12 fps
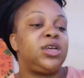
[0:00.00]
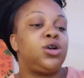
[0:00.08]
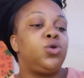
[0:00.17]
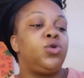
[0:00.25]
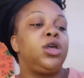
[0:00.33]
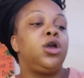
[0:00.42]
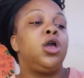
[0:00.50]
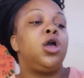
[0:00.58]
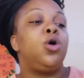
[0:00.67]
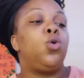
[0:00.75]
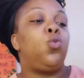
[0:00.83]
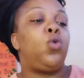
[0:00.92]
including
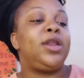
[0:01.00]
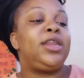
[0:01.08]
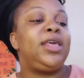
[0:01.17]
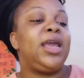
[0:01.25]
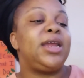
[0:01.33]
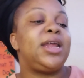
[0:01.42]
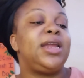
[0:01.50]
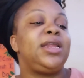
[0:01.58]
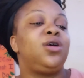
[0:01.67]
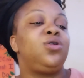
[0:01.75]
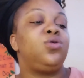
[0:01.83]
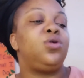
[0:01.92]
weight gain and
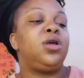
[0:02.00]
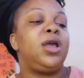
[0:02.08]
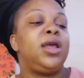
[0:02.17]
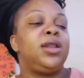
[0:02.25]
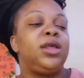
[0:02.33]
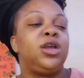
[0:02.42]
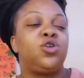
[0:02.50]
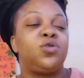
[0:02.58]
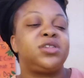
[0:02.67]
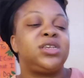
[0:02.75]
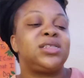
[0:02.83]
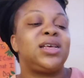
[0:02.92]

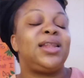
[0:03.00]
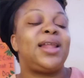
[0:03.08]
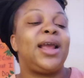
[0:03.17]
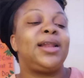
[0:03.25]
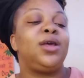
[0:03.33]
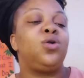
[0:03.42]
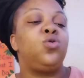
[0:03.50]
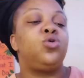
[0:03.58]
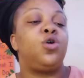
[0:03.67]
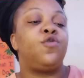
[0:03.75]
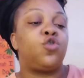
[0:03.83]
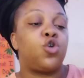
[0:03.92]
increasing the likelihood
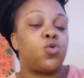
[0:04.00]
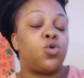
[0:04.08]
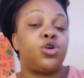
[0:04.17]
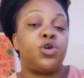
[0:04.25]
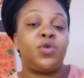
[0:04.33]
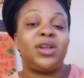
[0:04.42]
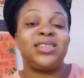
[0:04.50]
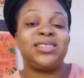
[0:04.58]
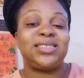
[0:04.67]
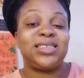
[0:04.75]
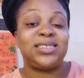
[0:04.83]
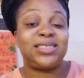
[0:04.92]
of coronary
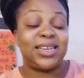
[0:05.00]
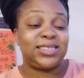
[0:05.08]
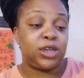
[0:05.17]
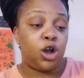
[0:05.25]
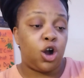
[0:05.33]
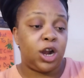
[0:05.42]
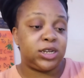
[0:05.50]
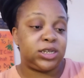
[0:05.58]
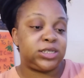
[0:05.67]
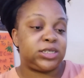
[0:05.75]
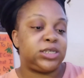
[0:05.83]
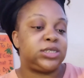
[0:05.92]
disease. That's heart
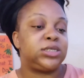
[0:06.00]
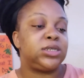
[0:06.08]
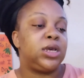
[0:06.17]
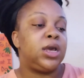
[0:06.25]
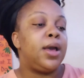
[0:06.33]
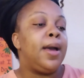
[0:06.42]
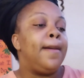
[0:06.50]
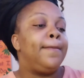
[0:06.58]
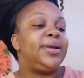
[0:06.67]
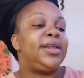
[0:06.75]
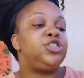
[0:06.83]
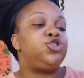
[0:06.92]
disease.
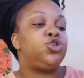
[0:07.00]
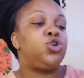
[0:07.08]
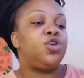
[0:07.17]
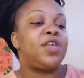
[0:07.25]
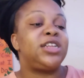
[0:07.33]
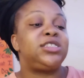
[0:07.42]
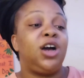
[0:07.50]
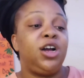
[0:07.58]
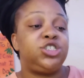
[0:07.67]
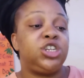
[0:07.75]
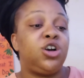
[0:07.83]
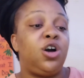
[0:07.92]
But did you know that
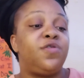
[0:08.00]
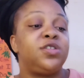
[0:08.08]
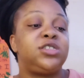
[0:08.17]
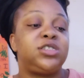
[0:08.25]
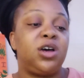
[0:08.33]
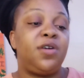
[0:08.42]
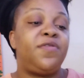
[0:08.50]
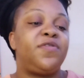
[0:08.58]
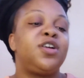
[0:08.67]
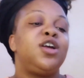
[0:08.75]
touching of a stuffed